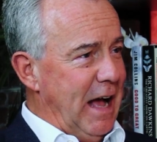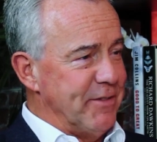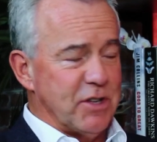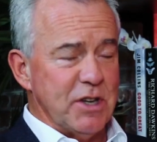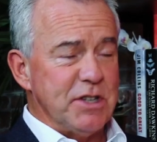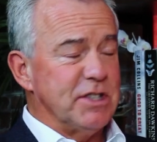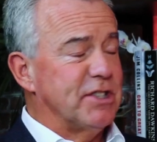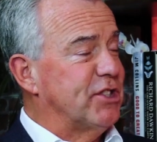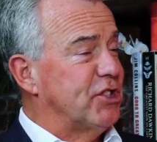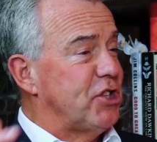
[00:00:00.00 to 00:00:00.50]

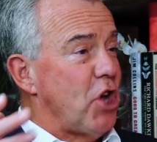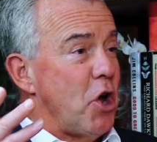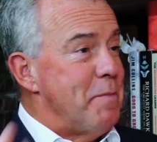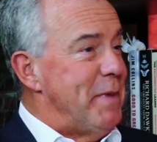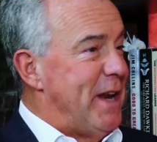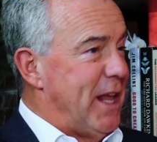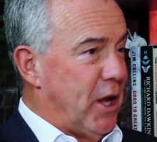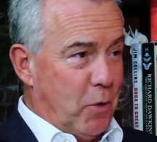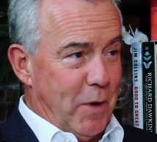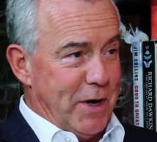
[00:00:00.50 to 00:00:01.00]
so
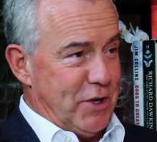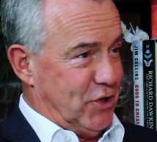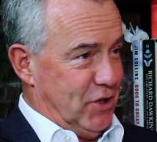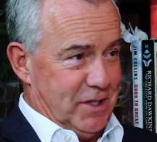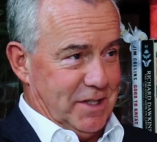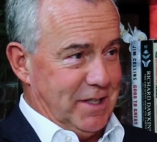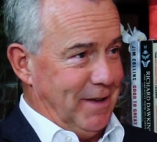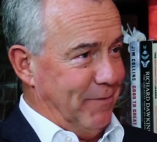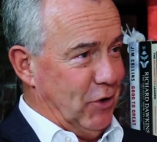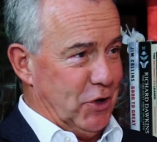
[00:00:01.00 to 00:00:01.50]
many
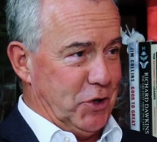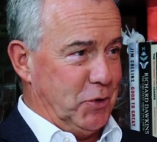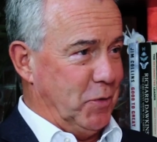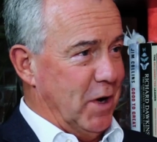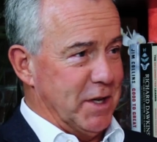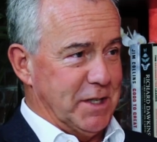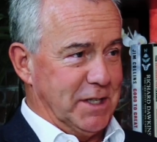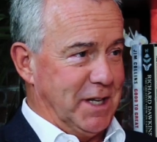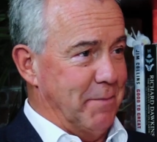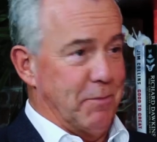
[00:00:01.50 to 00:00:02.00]
questions I've got to
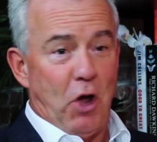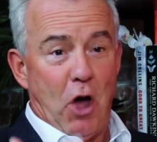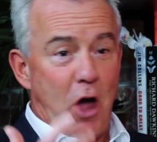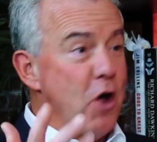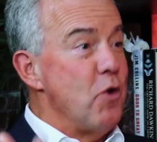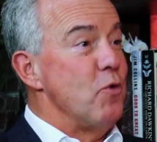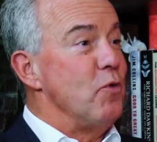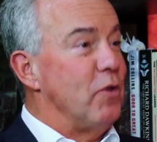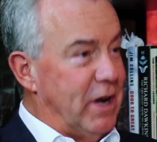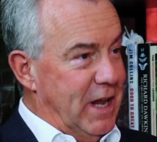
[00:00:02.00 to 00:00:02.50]
ask him, not
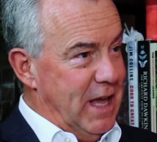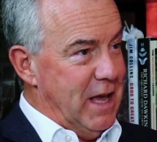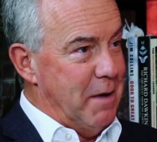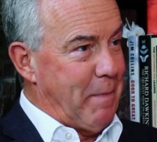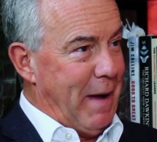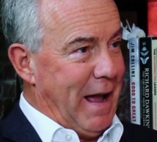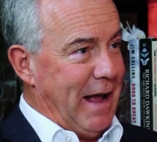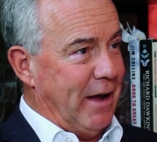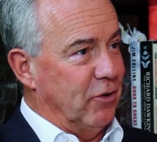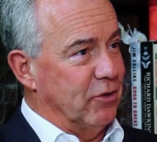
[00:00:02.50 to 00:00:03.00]
only
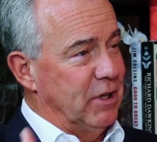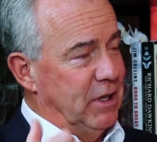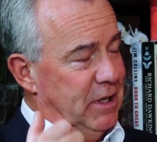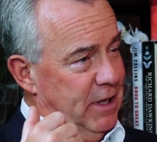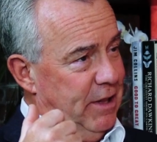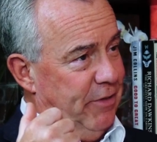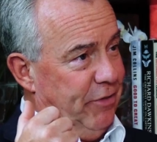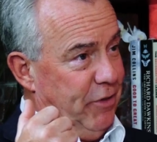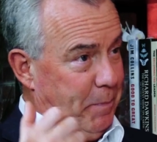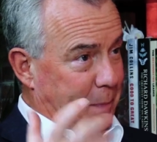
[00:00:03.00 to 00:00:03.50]
about
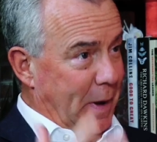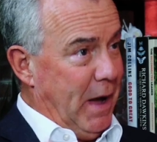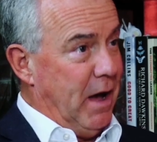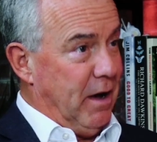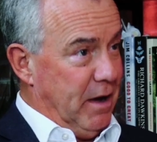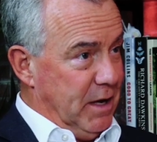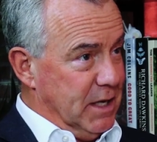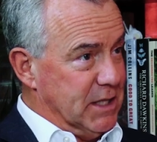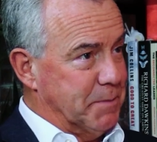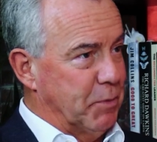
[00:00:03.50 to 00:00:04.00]
the
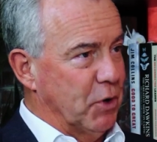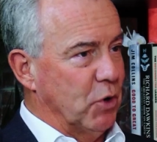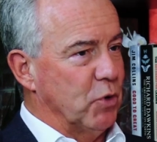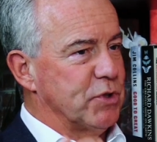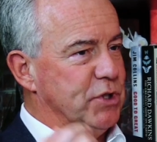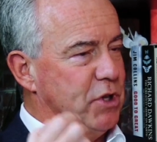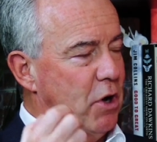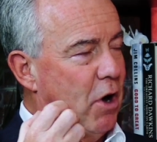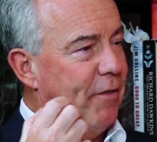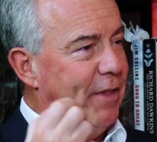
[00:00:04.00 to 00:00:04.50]
past, but
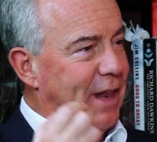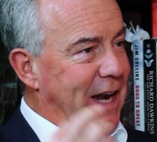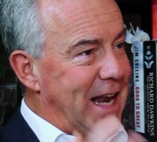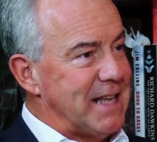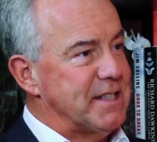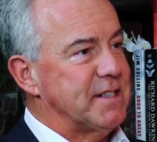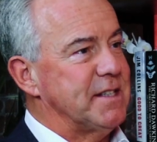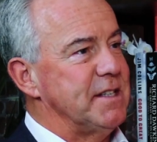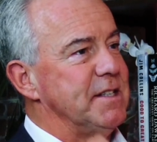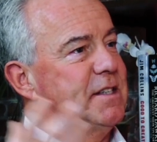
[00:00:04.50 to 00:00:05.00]
also are there
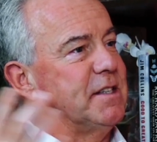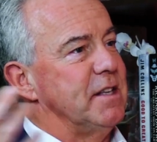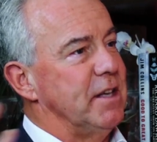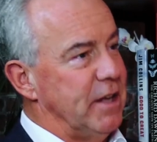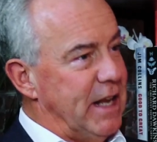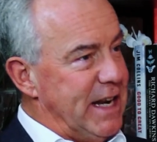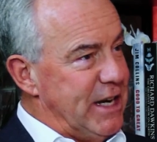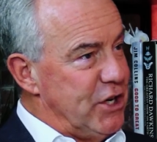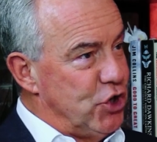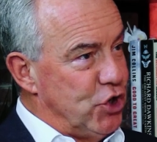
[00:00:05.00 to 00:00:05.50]
lessons
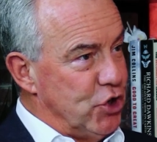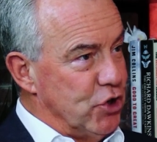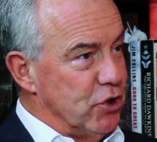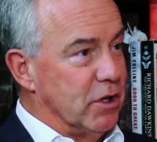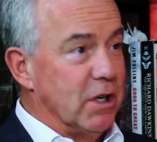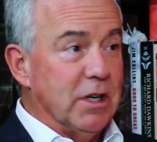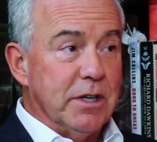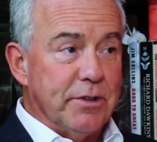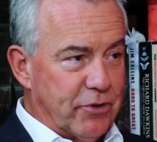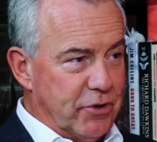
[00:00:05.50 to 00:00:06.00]
that
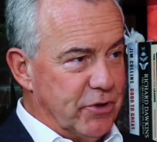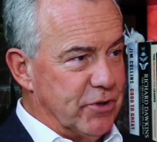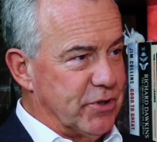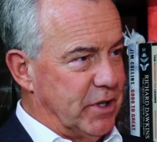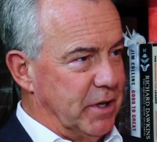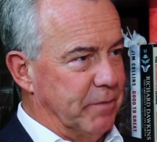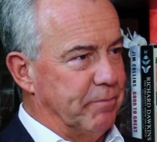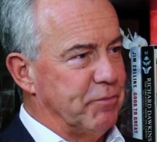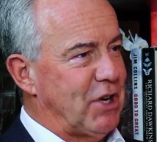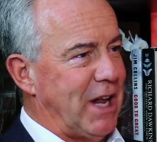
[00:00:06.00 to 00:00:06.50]
endure through to
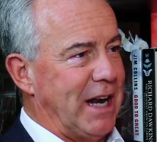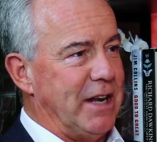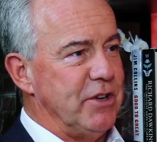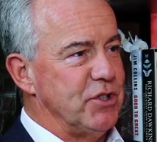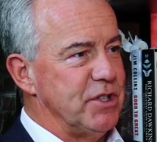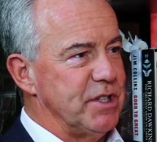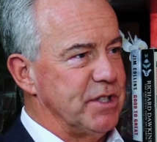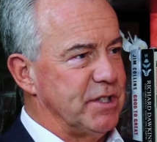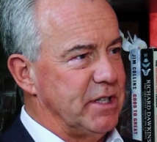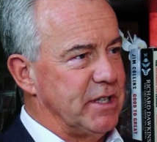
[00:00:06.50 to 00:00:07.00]
the
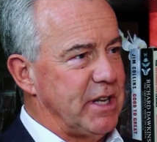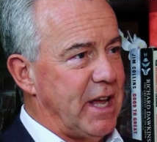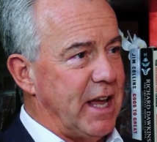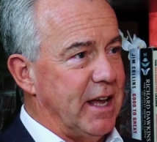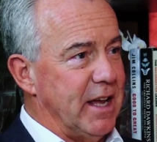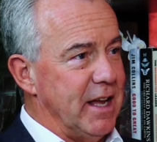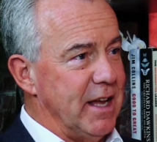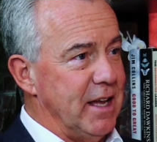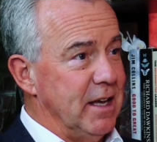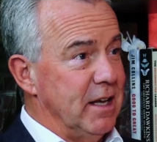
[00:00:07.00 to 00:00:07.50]
challenges
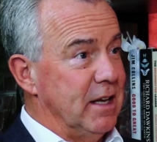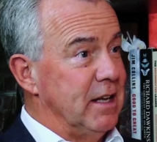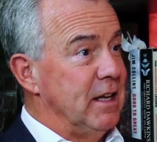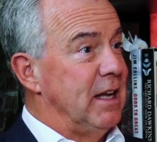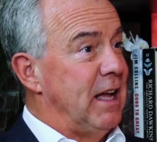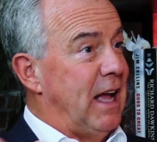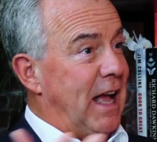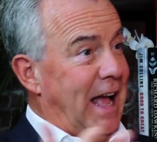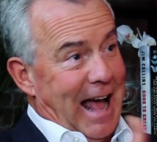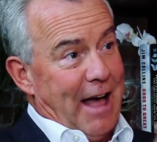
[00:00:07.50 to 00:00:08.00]
today.
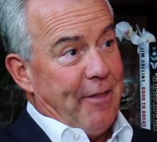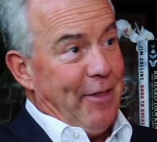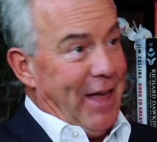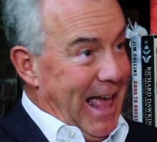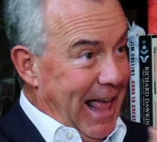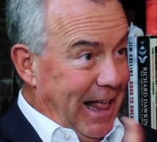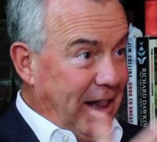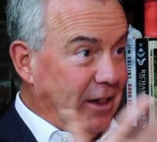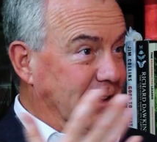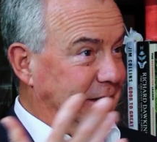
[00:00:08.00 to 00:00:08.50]
How the
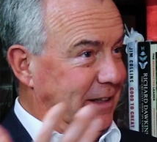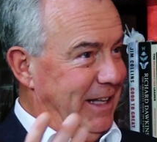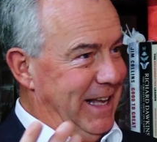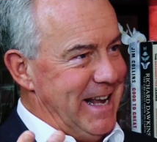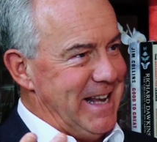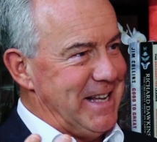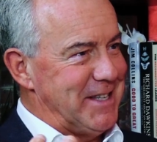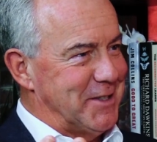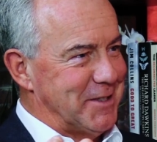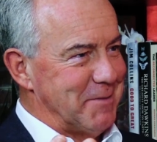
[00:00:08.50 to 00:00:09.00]
hell
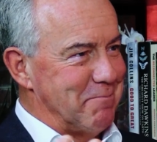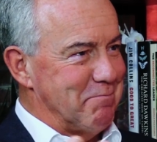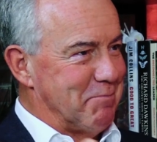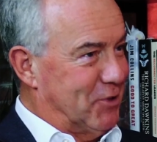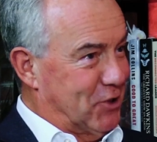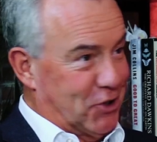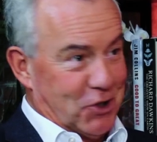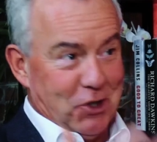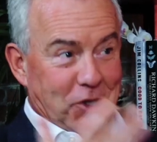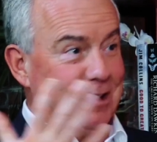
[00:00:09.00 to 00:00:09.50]
he's
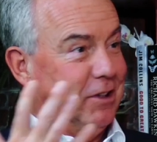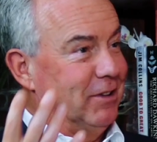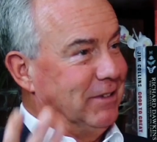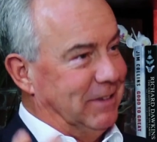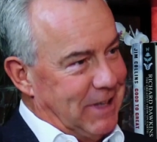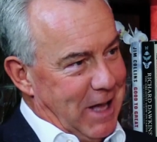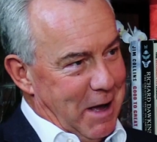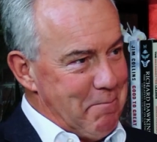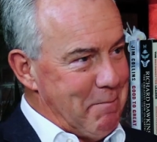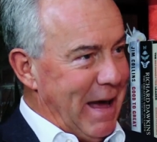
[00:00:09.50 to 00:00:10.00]

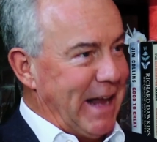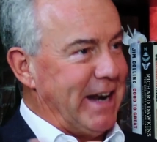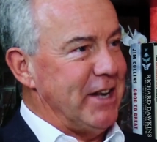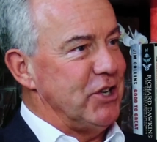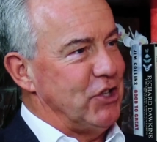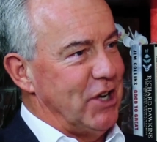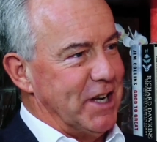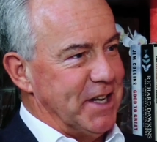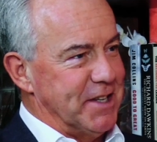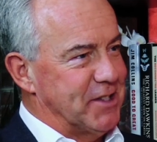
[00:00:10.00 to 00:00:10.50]
still
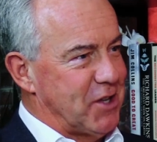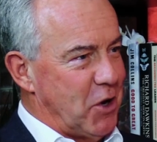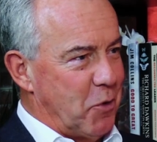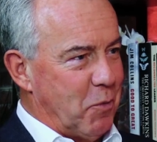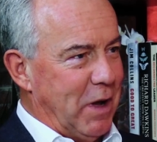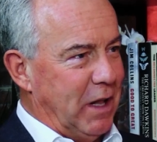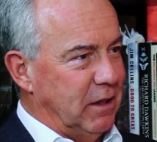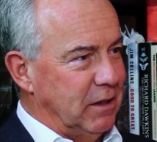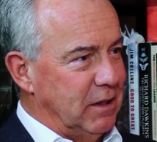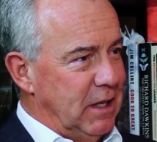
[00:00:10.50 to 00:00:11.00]
managing so
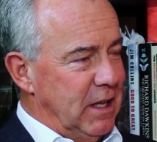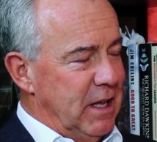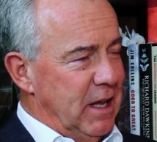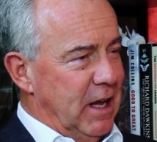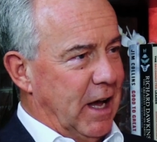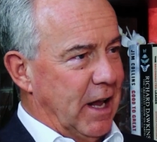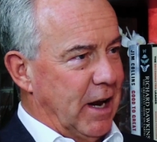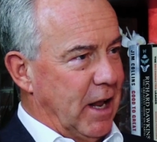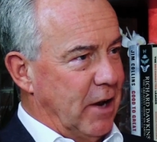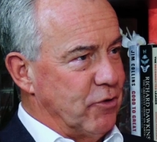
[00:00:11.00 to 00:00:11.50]
well
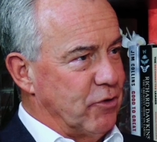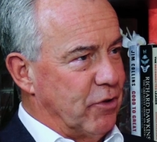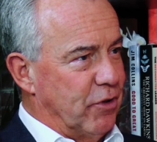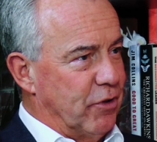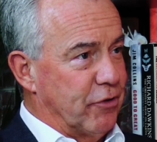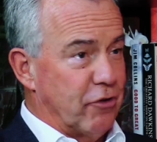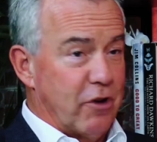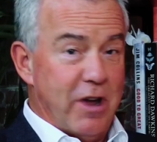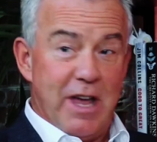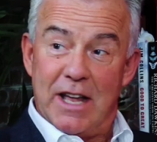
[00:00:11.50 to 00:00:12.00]
at
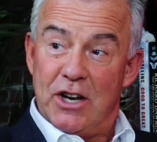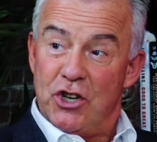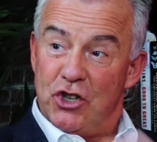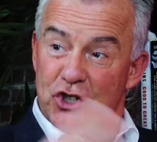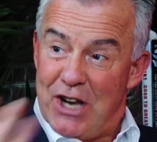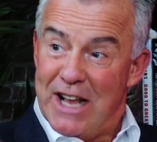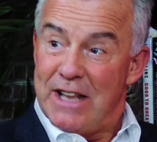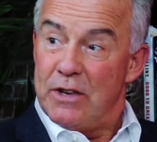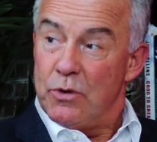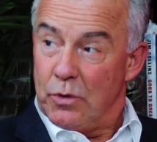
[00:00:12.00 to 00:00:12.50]
103. And
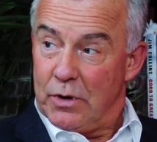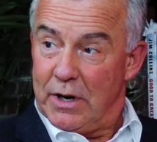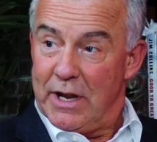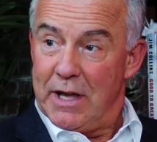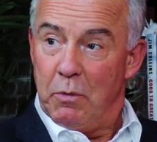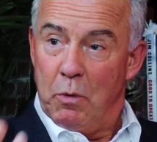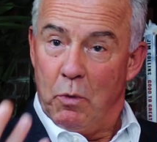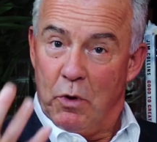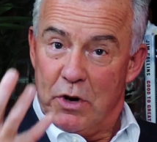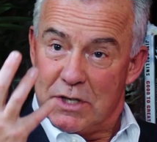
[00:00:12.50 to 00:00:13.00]

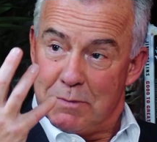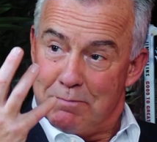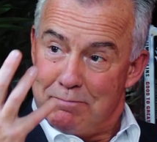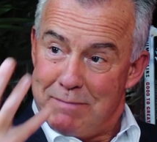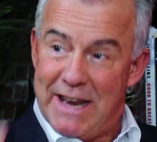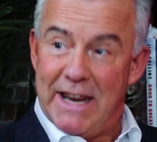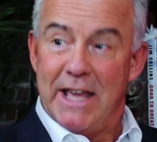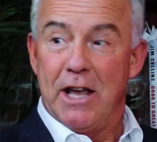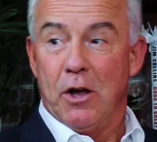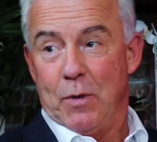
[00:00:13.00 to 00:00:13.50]
genuinely, we want as
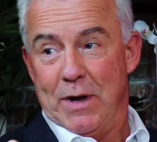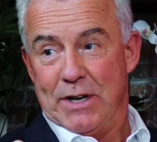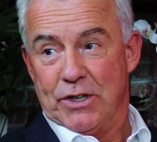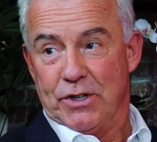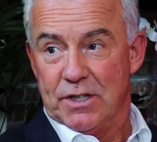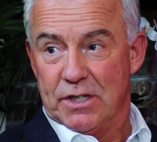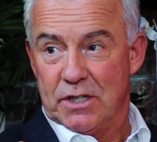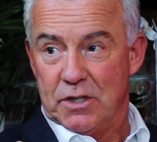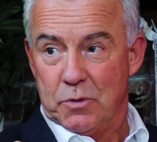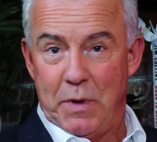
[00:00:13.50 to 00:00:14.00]
many
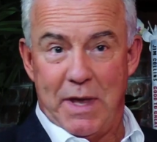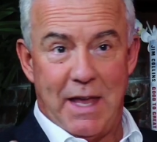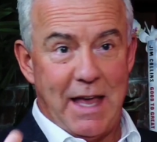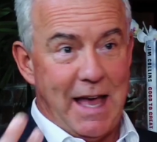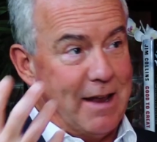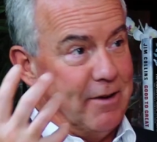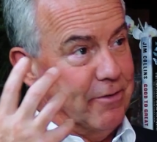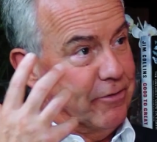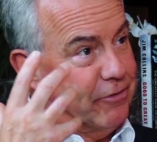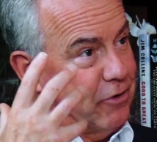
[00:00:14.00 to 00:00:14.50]
questions as we
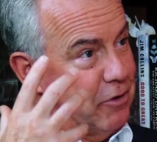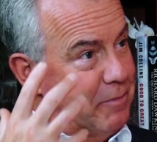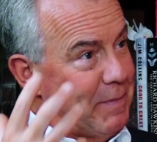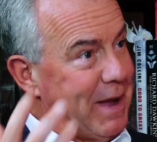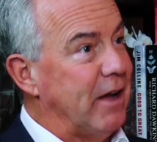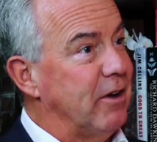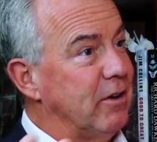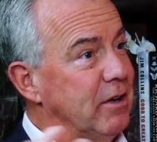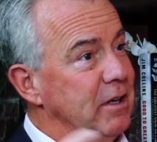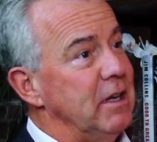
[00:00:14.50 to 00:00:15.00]
can from
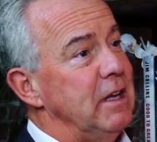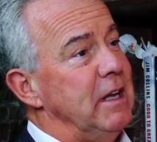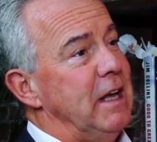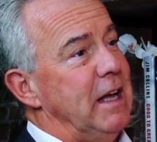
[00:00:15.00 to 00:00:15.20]
our